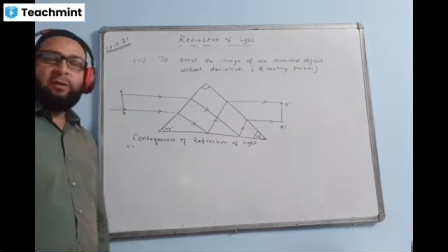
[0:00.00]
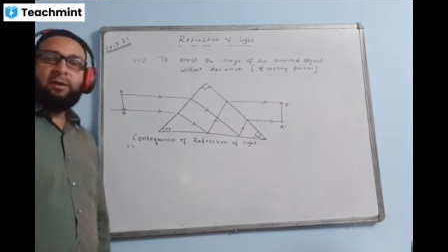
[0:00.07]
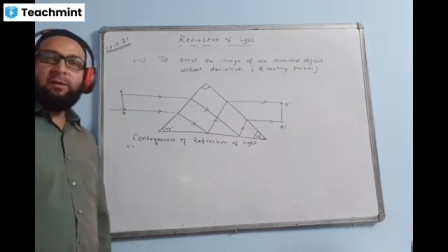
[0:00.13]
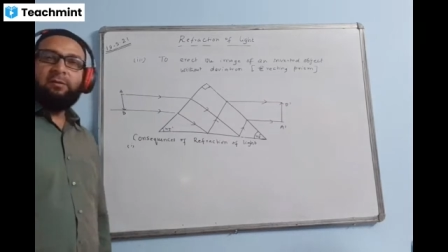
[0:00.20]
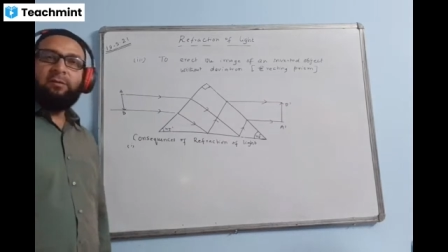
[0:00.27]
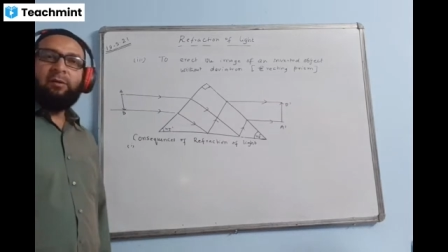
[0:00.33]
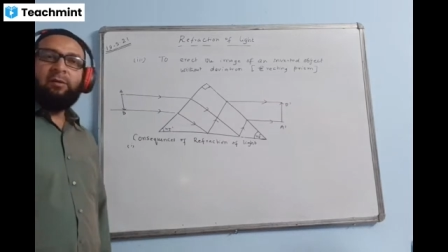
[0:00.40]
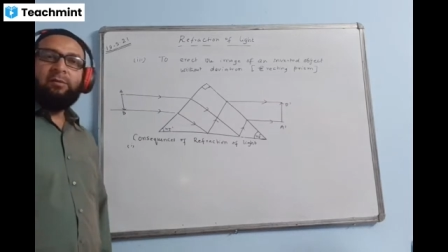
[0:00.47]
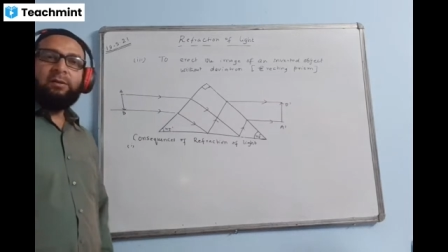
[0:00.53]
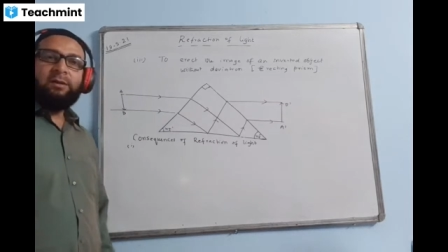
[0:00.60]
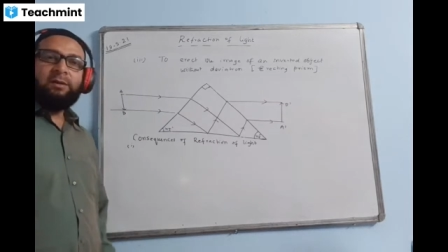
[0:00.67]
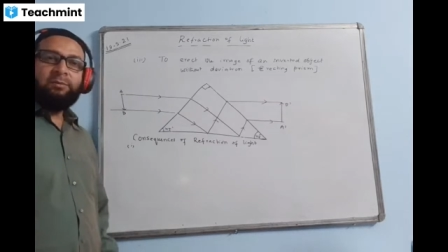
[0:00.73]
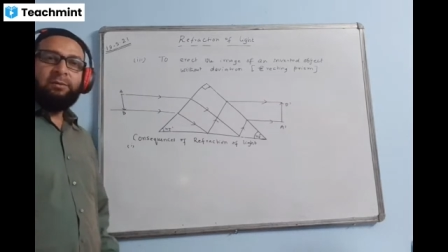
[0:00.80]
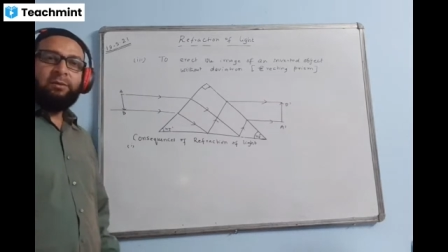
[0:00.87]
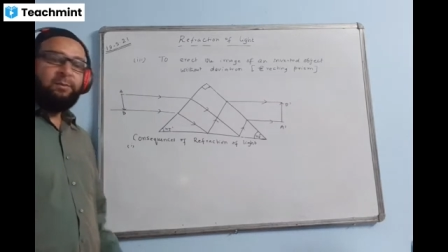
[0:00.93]
Okay, all
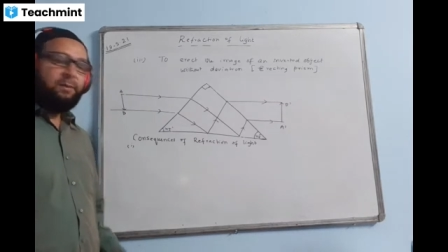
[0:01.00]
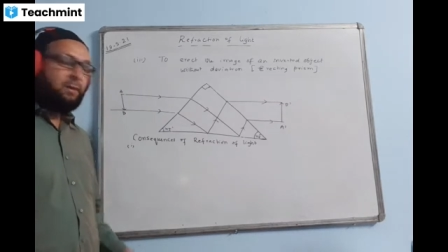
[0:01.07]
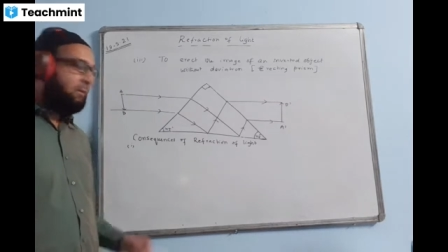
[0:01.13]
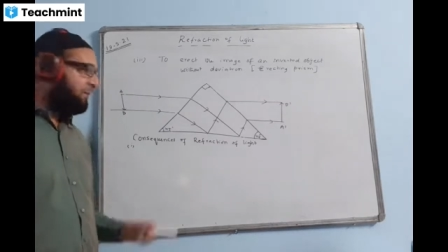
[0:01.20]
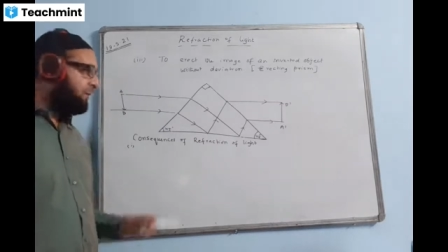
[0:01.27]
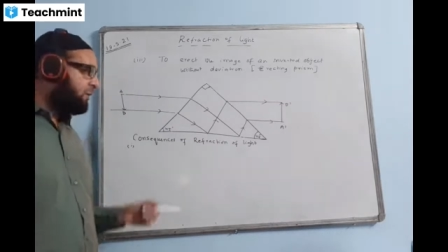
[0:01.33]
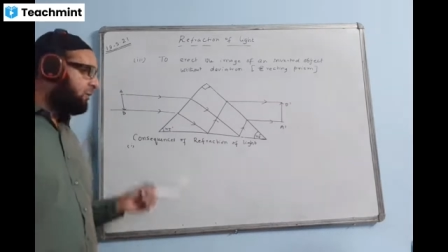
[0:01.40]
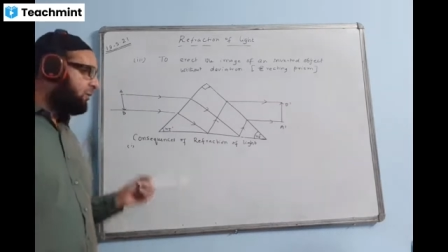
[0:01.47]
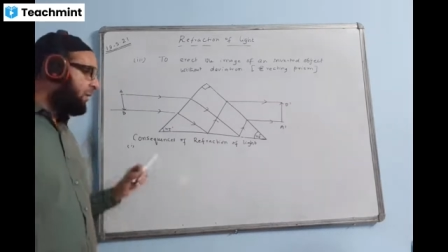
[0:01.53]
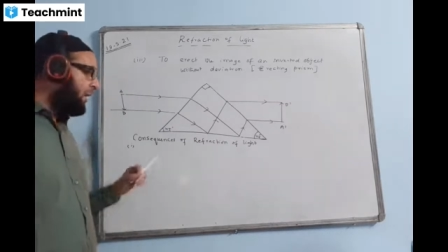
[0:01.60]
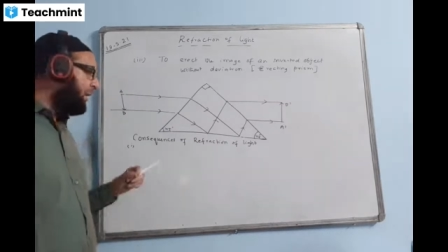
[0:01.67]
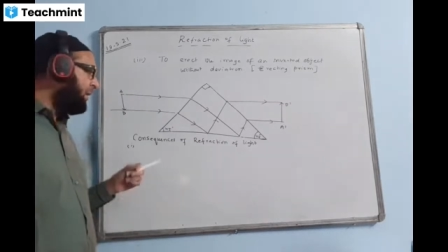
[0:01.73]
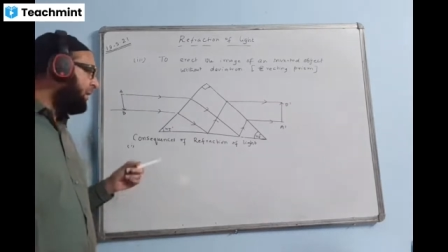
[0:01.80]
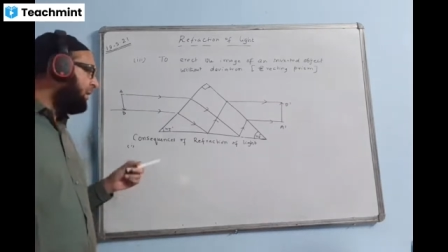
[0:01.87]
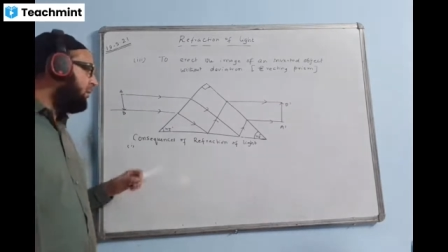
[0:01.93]
these phenomena which you are
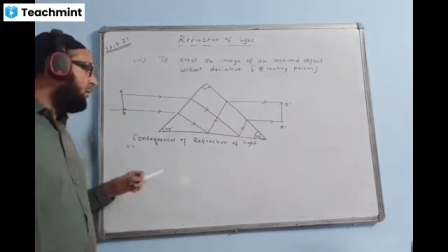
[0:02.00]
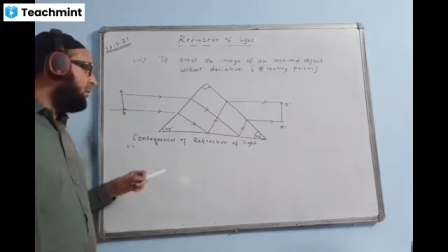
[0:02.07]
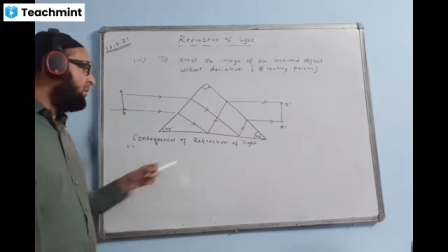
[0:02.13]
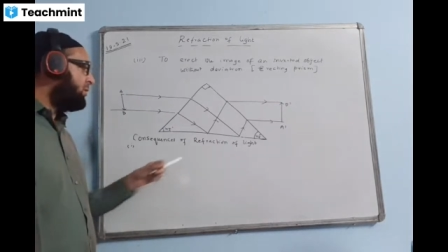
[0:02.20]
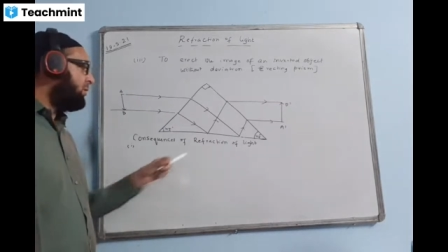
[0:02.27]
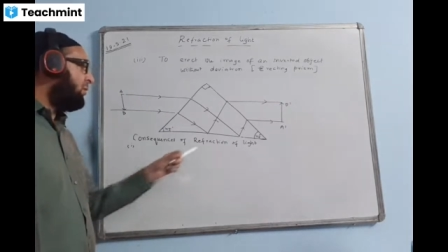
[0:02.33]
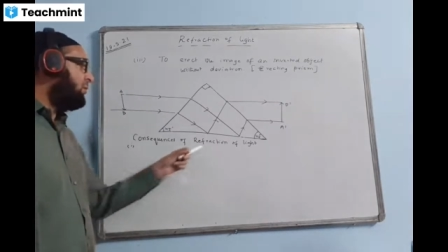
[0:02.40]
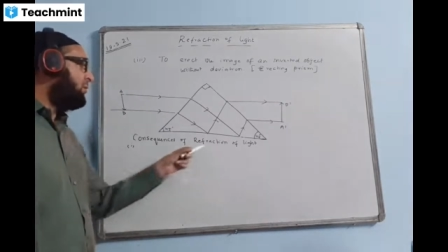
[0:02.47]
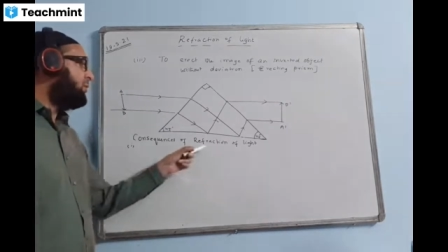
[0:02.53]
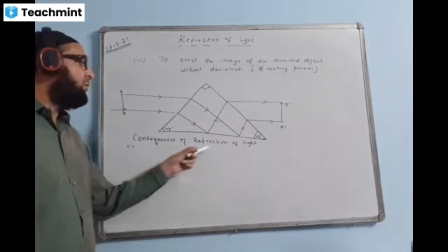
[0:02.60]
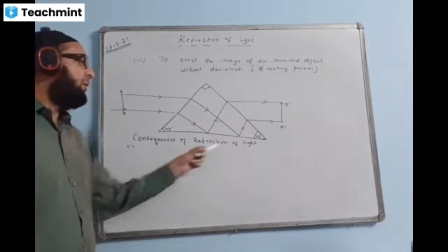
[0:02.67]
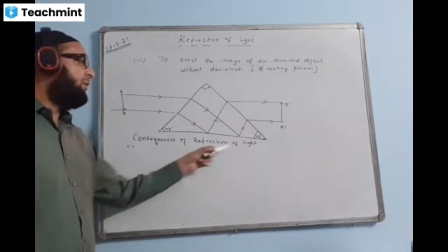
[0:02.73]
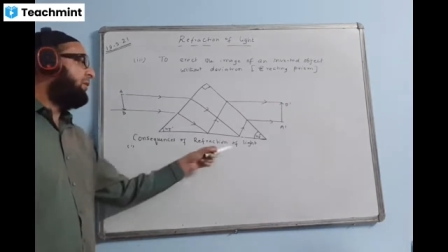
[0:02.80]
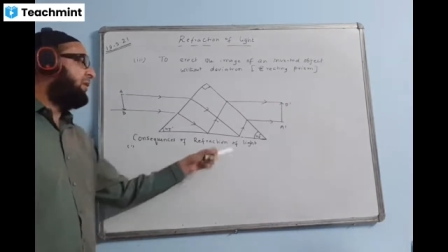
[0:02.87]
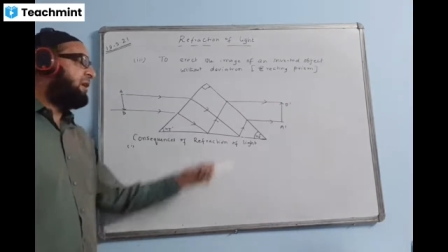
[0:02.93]
writing about is all due
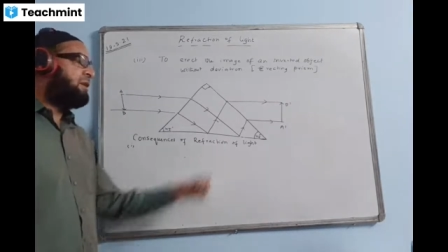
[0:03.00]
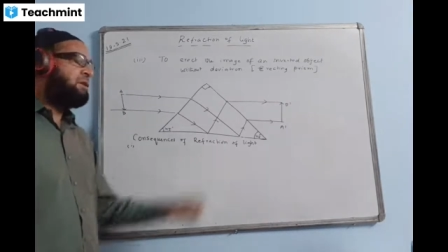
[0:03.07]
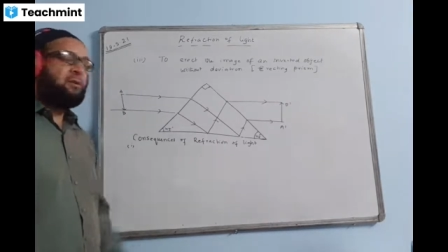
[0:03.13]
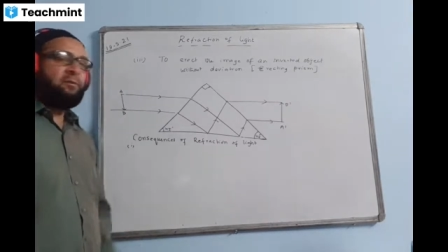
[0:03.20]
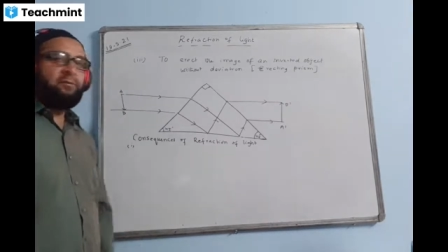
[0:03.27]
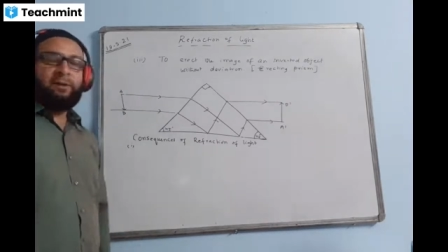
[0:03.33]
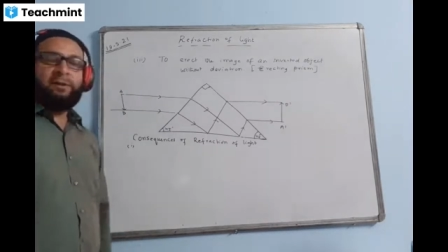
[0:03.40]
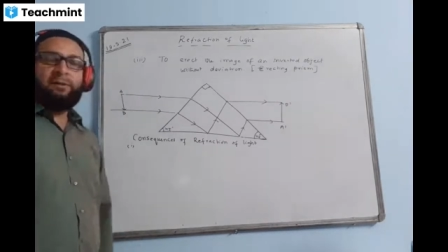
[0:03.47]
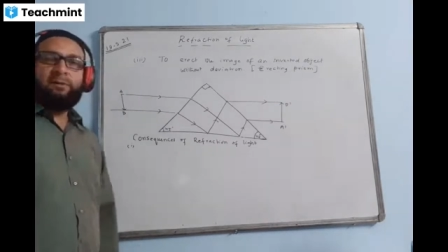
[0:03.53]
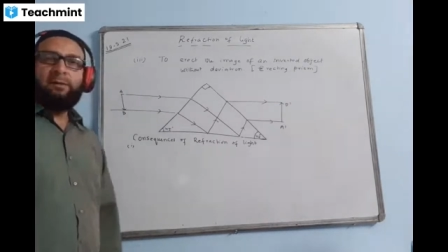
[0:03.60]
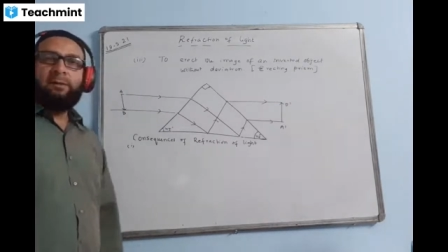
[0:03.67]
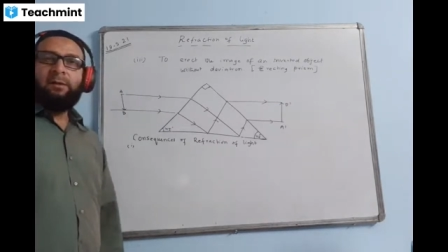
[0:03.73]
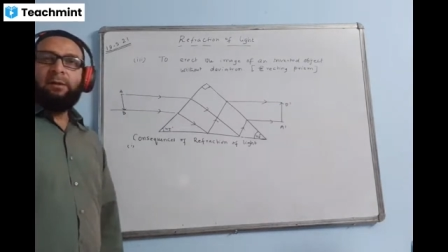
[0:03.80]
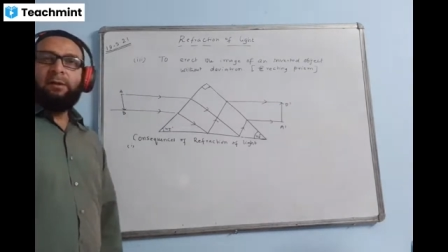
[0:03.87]
to refraction of light.